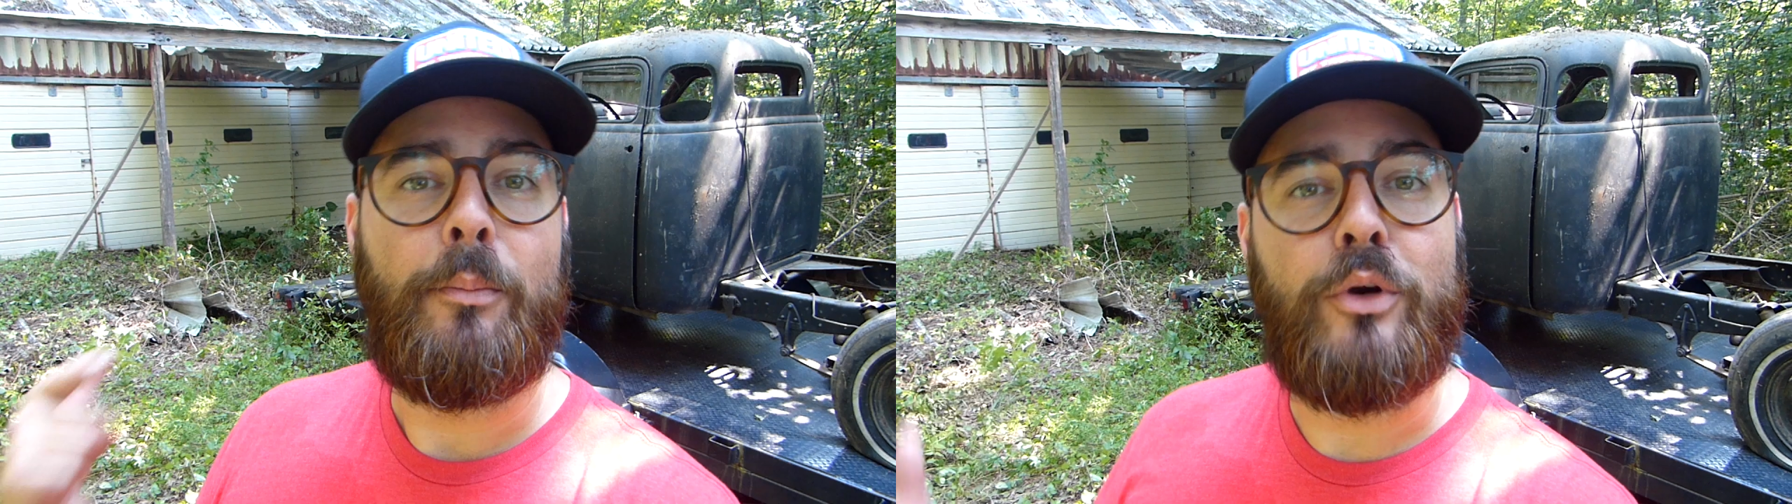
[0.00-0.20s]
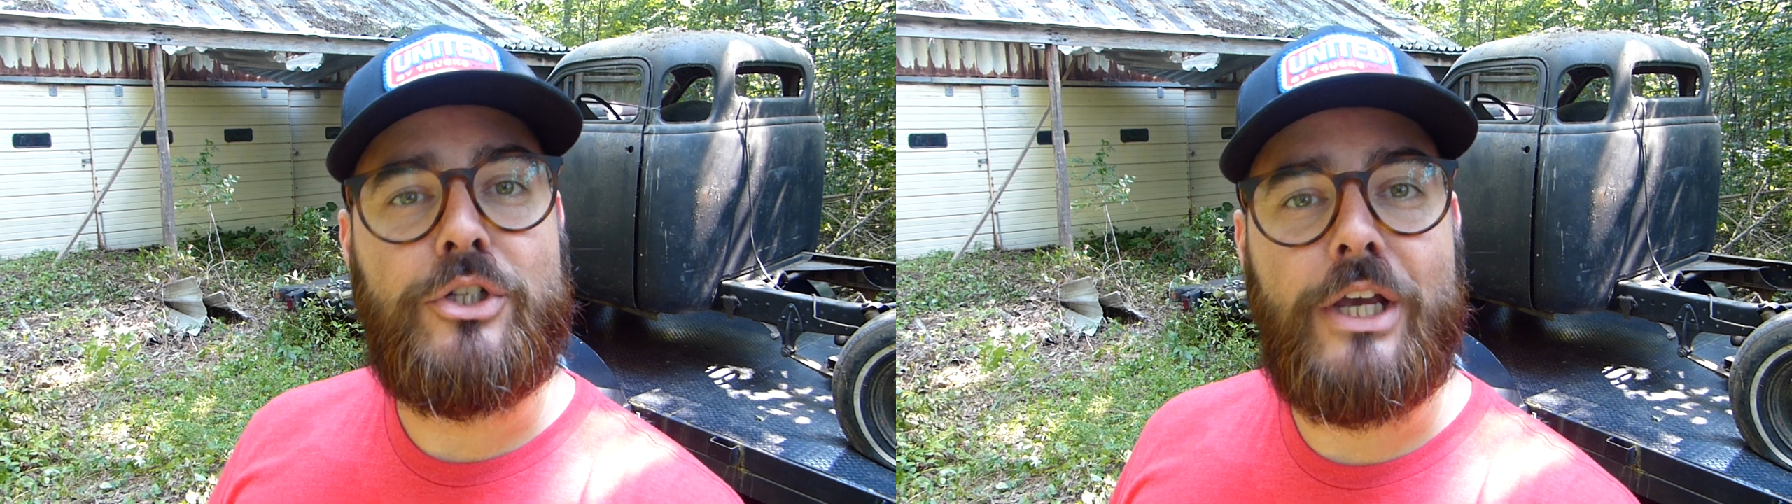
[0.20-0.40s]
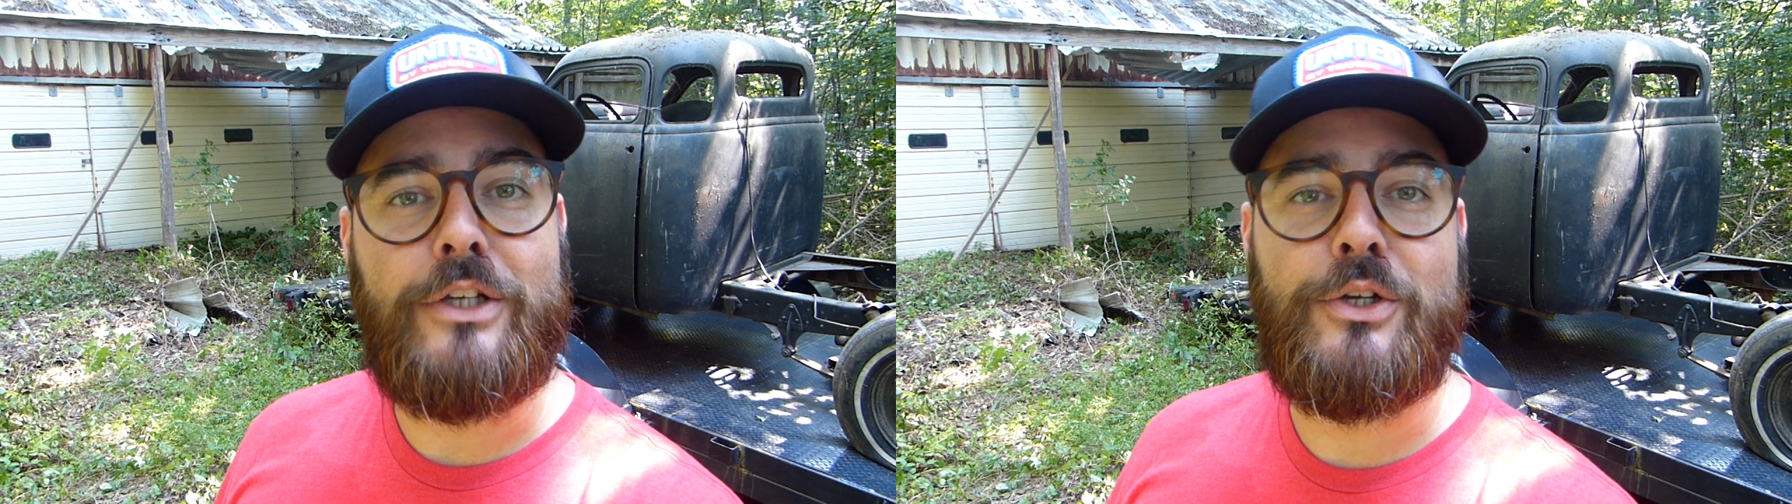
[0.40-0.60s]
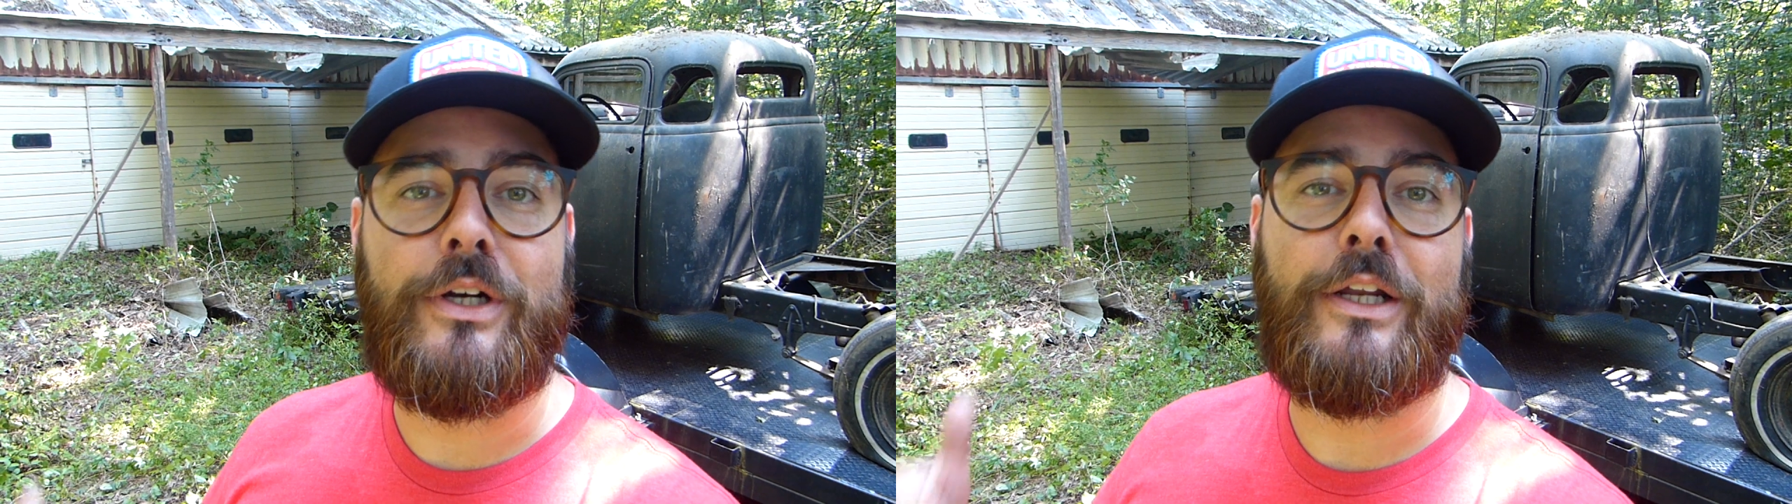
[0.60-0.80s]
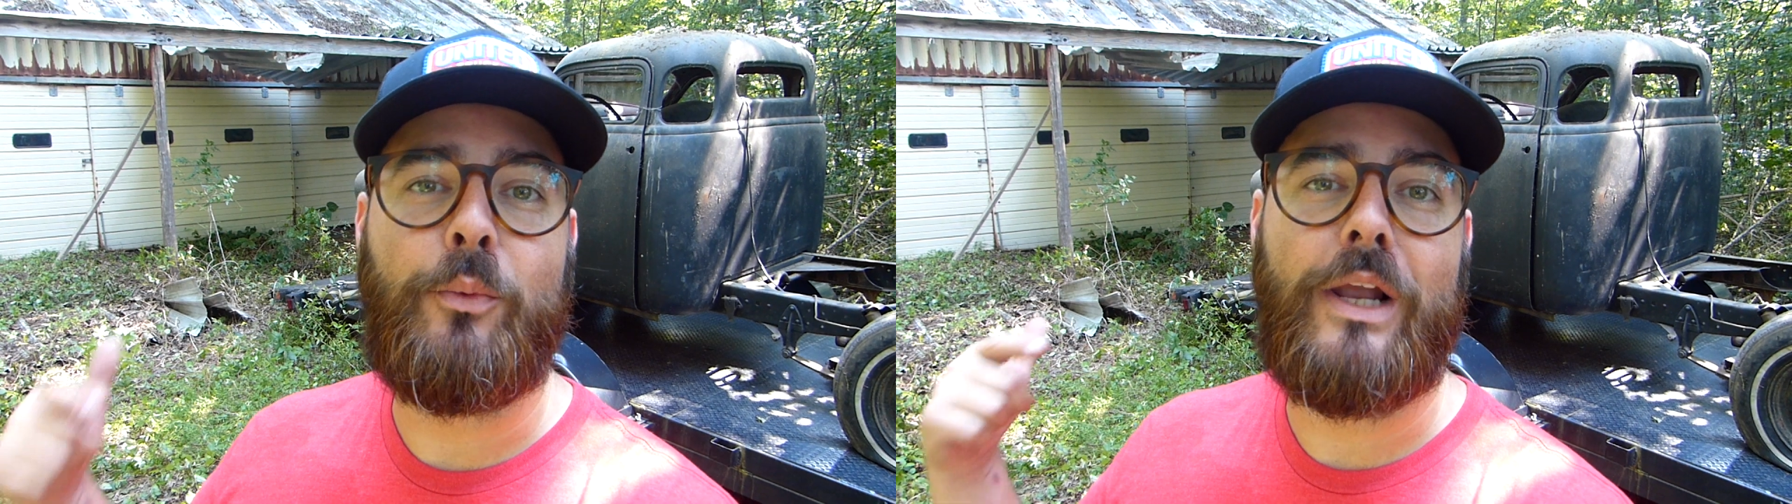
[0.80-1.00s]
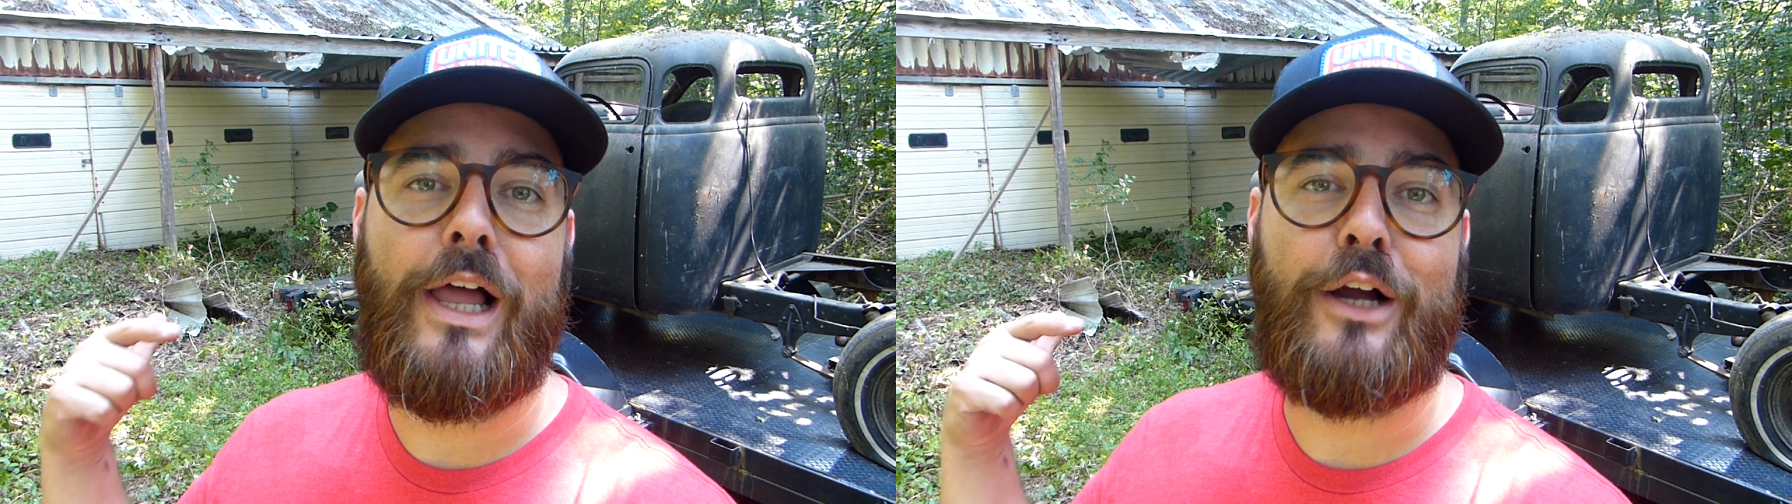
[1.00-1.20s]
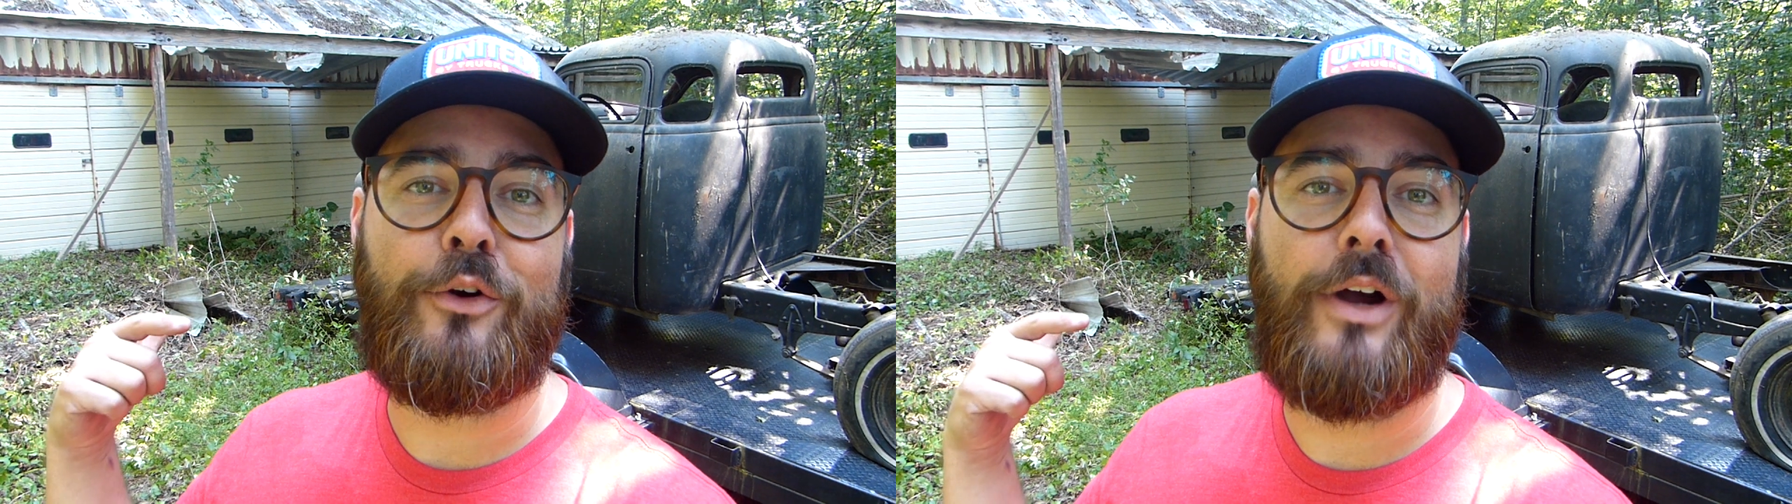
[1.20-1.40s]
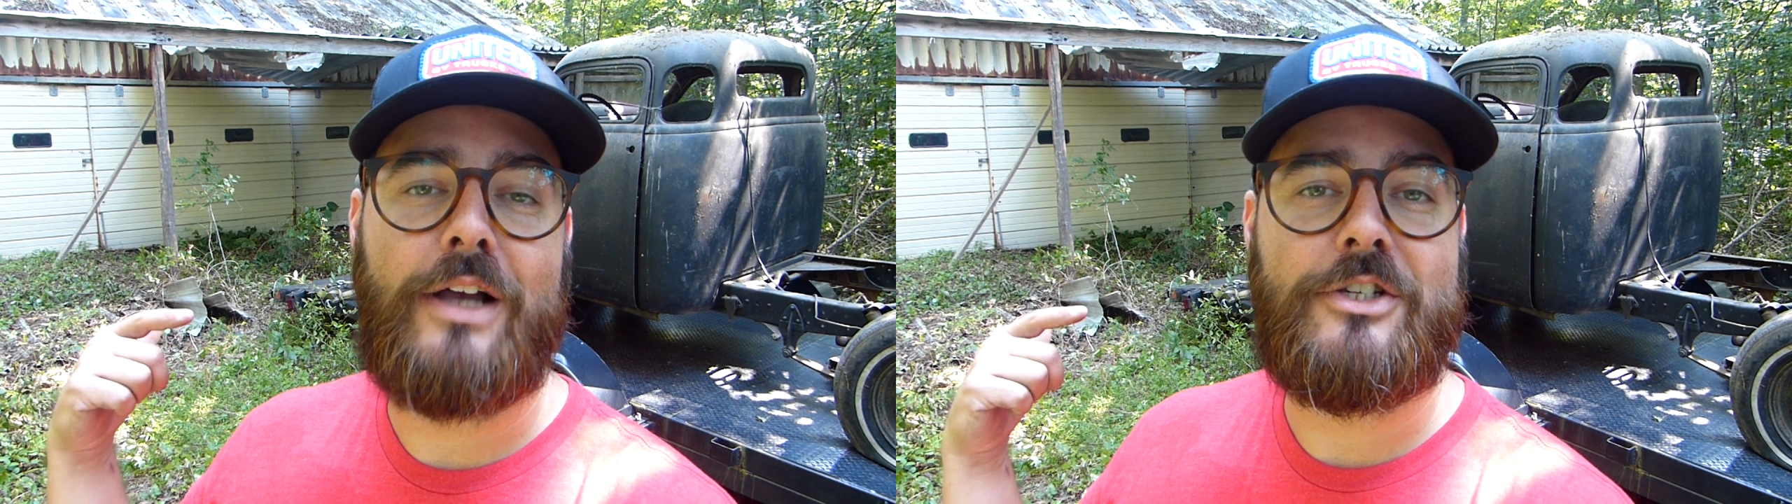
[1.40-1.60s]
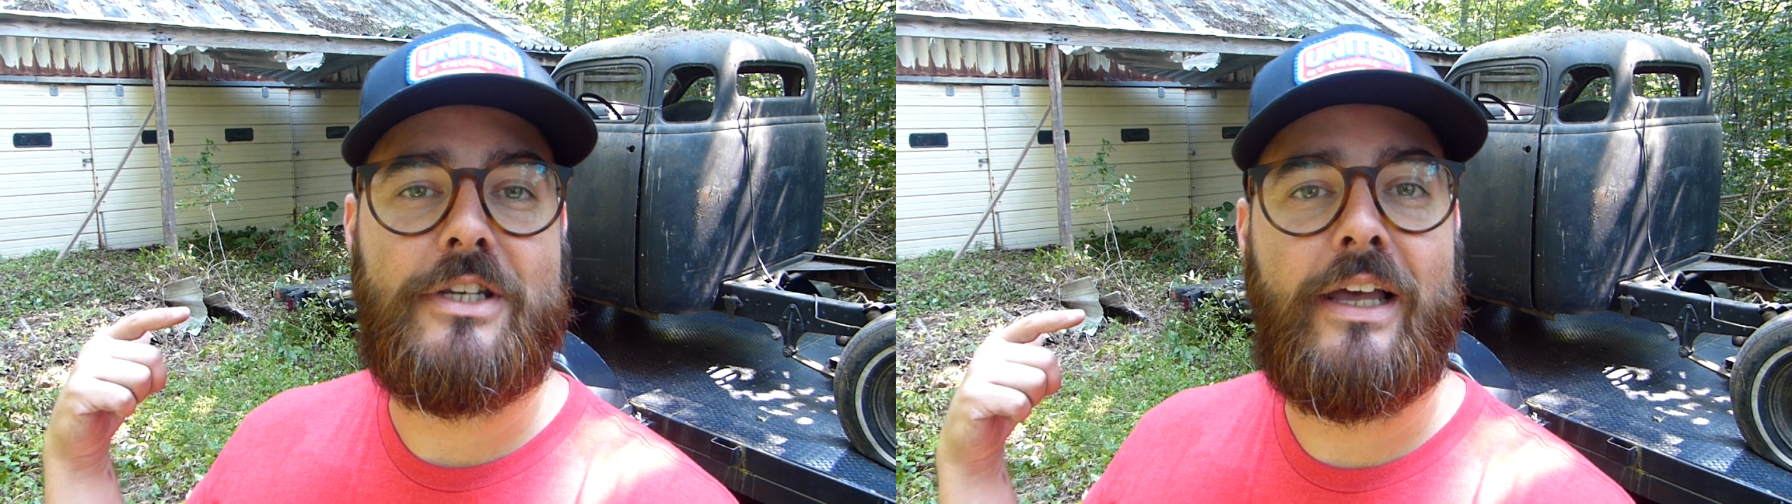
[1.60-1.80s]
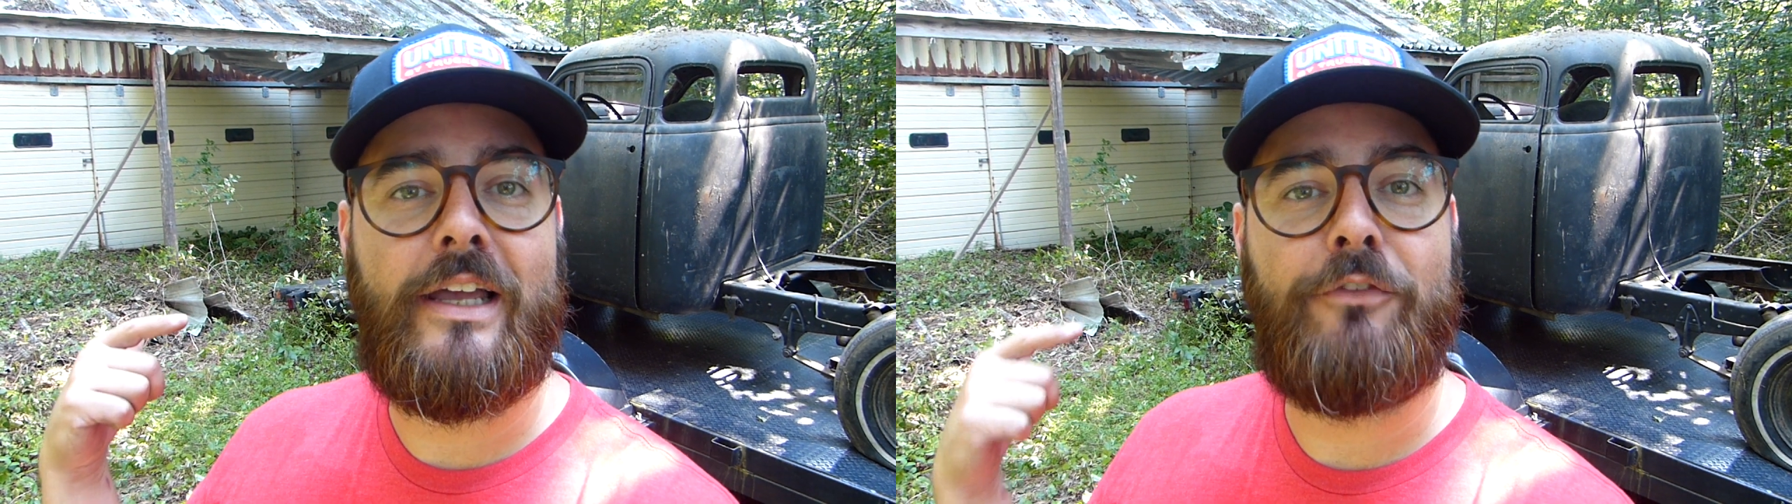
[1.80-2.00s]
Appreciate you tuning into Whitlock Garage today.